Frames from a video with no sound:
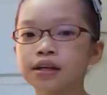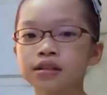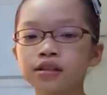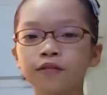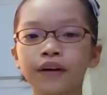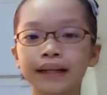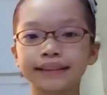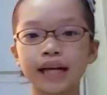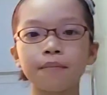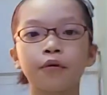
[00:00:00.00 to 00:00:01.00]
So for
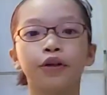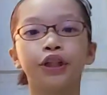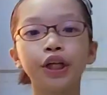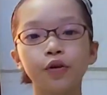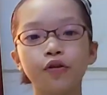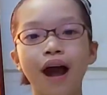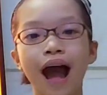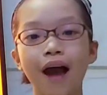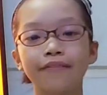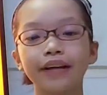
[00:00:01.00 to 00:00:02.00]
example, you
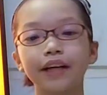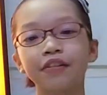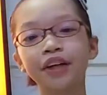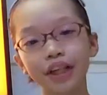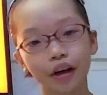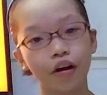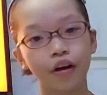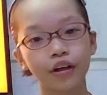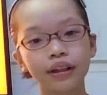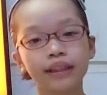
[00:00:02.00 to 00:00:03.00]
have a credit
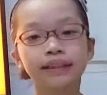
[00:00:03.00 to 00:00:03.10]
card,